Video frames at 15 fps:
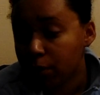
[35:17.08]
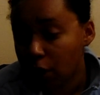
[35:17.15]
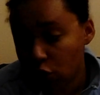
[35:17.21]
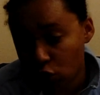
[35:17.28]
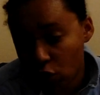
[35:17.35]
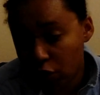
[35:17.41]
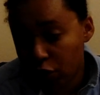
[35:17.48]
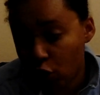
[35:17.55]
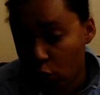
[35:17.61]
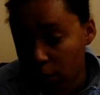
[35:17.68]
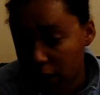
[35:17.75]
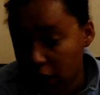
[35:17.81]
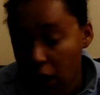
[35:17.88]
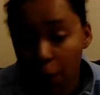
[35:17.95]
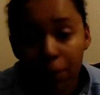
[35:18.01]
It's not for
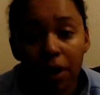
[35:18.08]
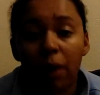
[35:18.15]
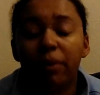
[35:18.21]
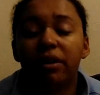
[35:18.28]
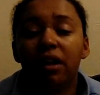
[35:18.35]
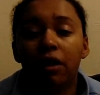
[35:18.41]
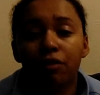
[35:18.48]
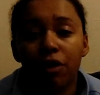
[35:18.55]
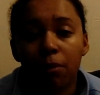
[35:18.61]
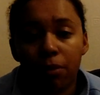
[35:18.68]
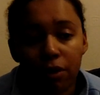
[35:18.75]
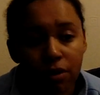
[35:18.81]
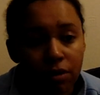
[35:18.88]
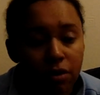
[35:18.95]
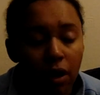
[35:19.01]
me. I would love it
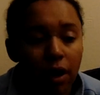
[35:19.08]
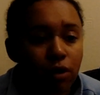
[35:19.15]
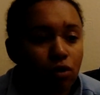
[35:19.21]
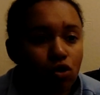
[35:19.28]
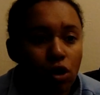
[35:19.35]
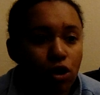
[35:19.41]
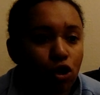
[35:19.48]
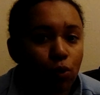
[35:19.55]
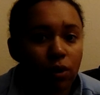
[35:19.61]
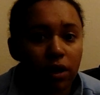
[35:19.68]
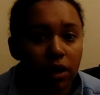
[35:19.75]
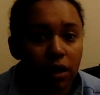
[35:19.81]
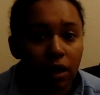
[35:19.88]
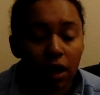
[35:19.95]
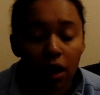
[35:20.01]
because I
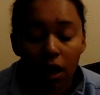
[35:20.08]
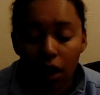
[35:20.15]
genuinely,